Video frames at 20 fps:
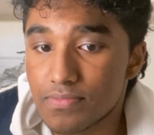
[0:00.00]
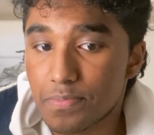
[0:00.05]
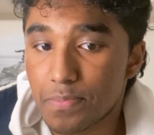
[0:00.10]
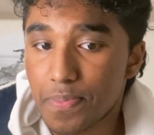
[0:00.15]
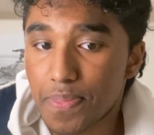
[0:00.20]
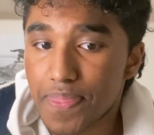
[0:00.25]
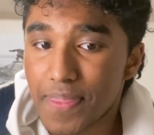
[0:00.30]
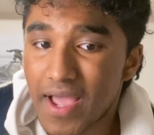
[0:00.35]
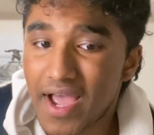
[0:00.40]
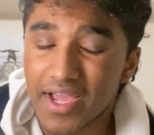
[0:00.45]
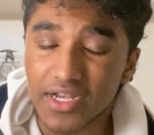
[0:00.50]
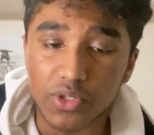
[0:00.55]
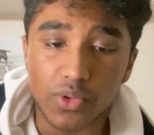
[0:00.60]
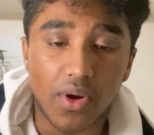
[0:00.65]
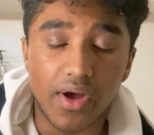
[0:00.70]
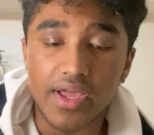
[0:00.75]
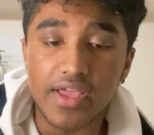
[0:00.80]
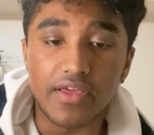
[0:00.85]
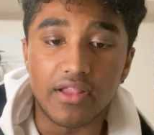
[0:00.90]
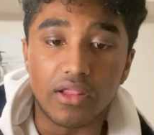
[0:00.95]
I had
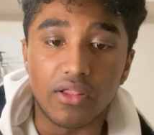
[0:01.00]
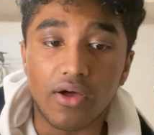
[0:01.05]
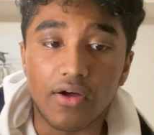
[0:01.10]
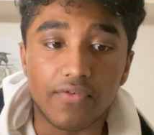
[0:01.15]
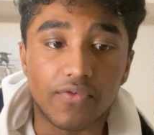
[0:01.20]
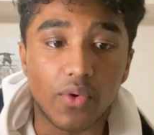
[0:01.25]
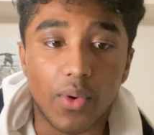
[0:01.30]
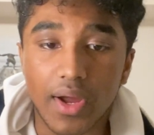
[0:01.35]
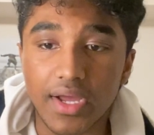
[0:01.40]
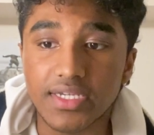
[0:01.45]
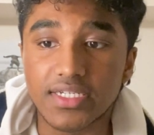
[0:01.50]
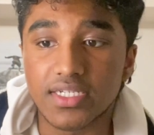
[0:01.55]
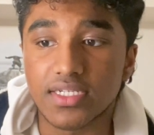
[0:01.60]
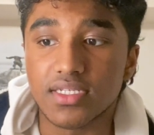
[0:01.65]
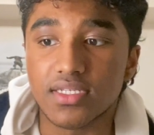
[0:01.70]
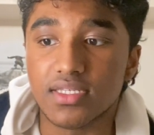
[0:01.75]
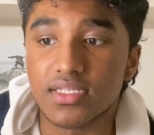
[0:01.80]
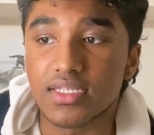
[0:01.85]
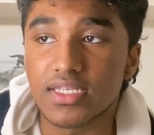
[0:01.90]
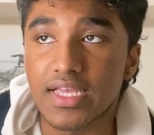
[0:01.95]
quite a lot of
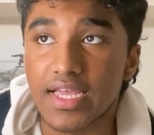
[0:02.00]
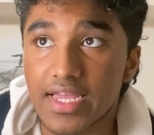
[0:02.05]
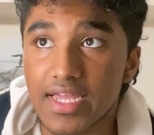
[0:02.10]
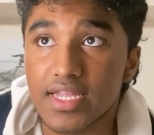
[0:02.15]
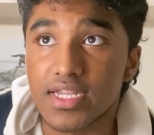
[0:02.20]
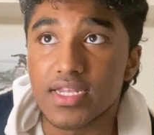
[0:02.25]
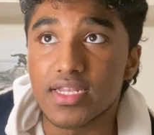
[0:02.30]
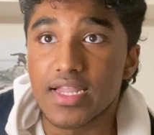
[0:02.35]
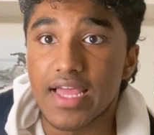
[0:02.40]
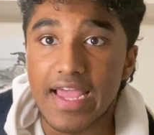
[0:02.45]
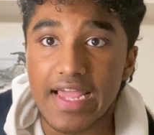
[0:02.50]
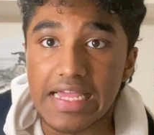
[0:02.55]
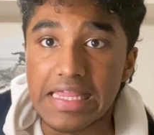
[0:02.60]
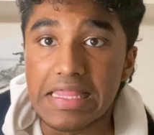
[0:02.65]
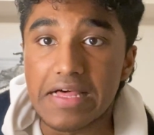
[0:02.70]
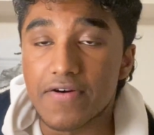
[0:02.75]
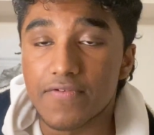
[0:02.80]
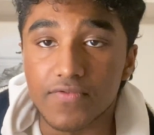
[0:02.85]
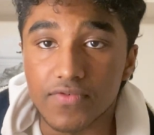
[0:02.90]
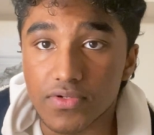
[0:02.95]
questions in
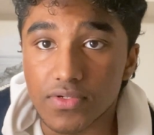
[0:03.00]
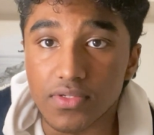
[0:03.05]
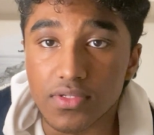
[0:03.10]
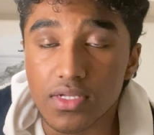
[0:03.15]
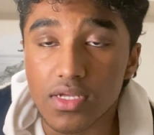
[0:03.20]
A-level